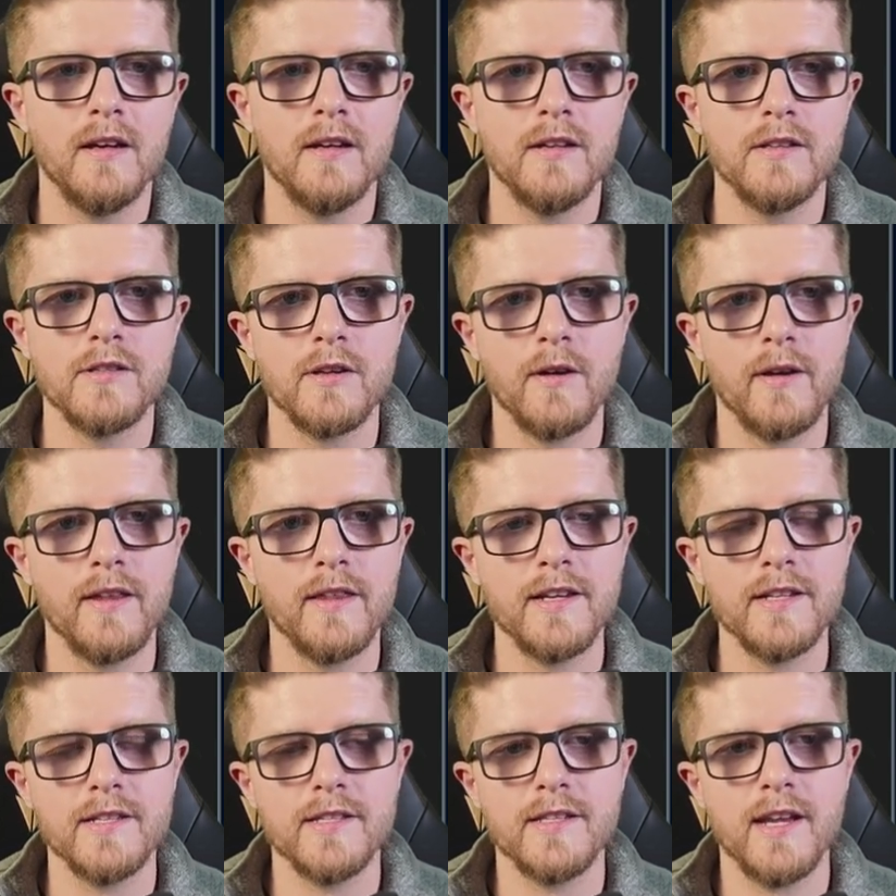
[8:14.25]
So at
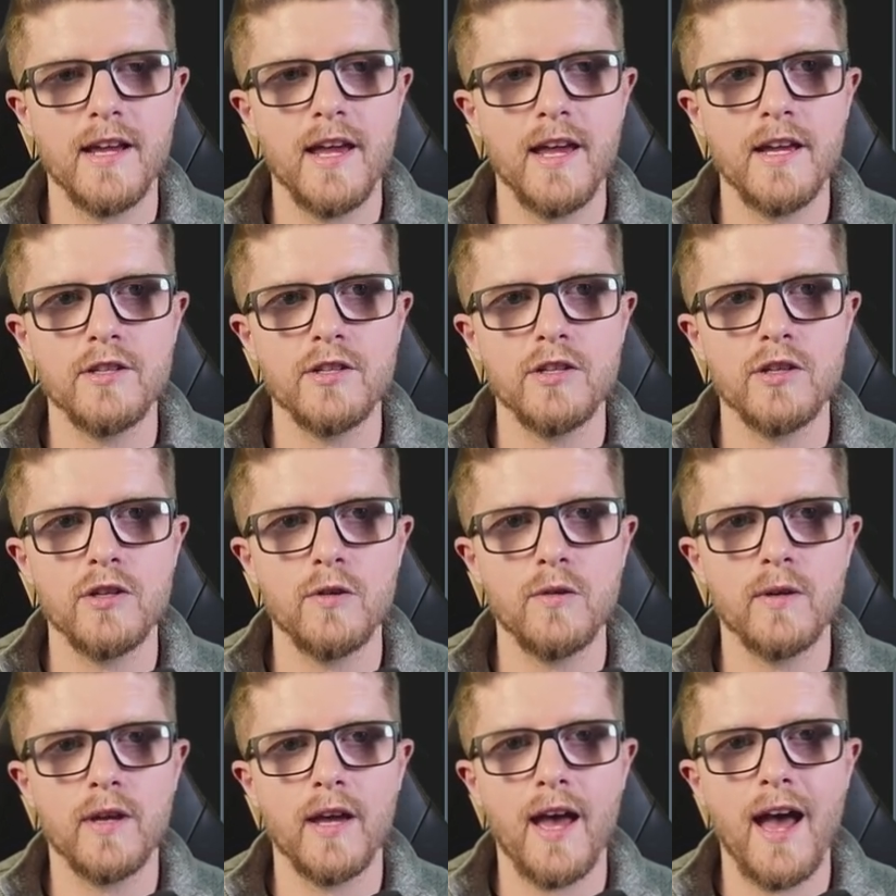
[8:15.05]
this stage,
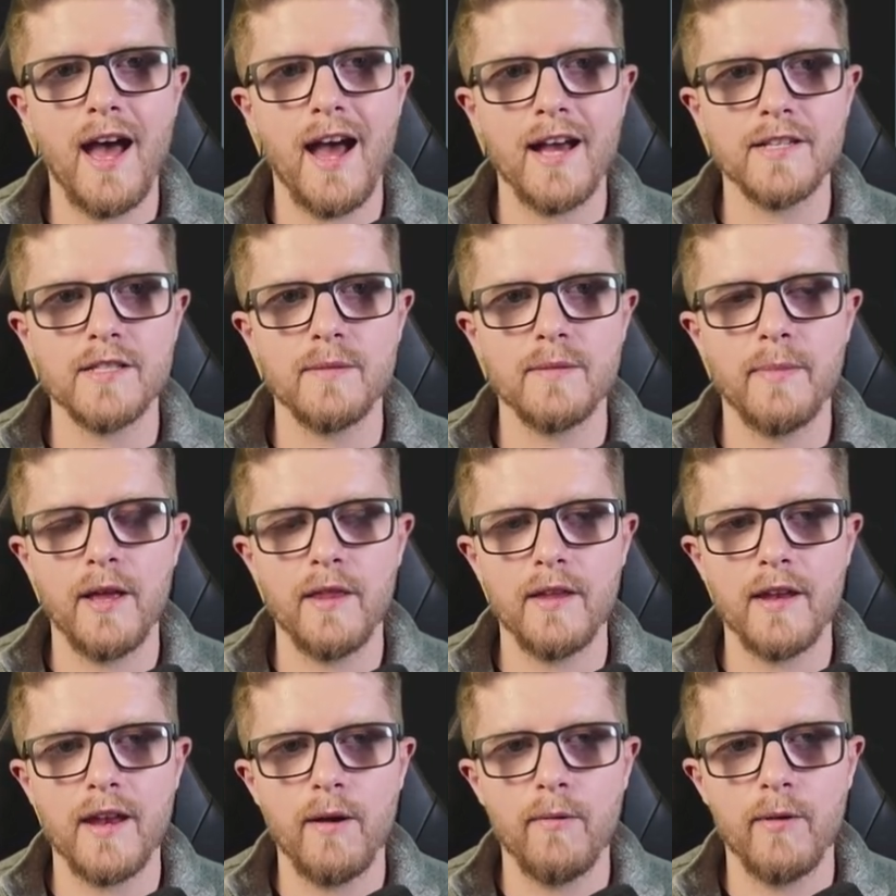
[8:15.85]
you get asked about
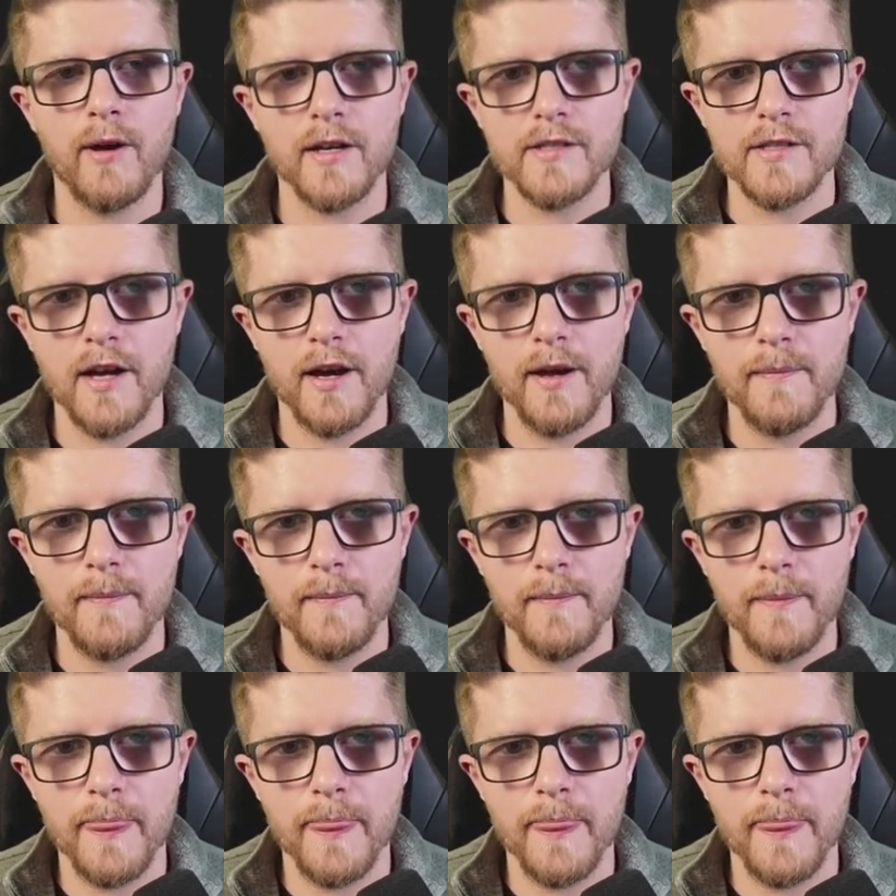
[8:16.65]
the network type.